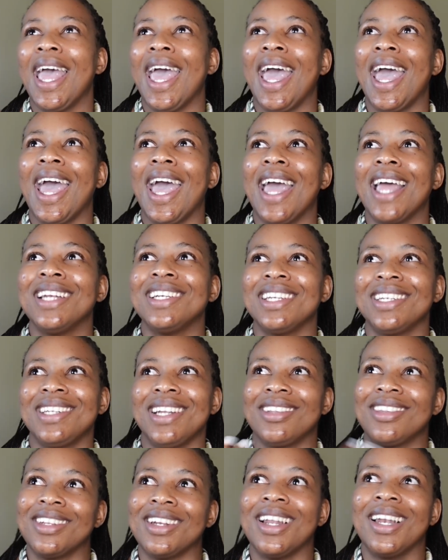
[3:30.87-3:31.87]
and
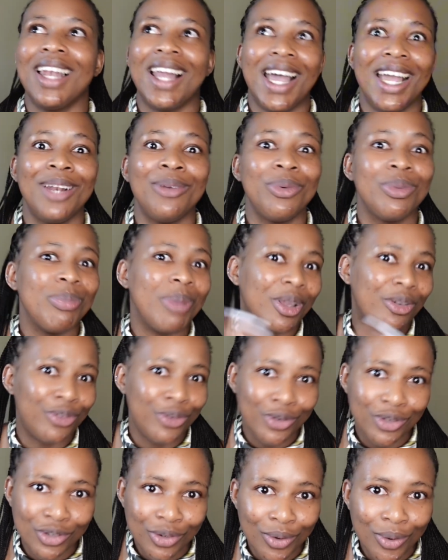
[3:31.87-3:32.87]
does it align with my
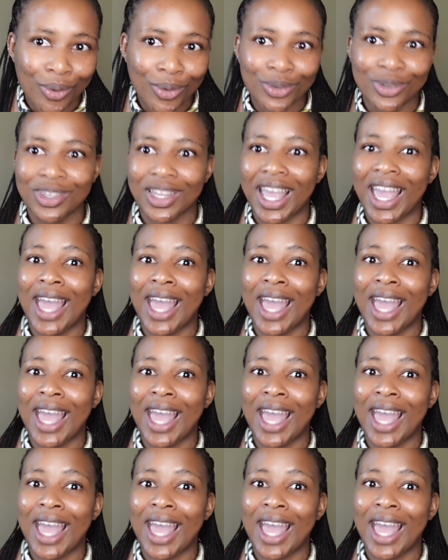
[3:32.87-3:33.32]
future goals,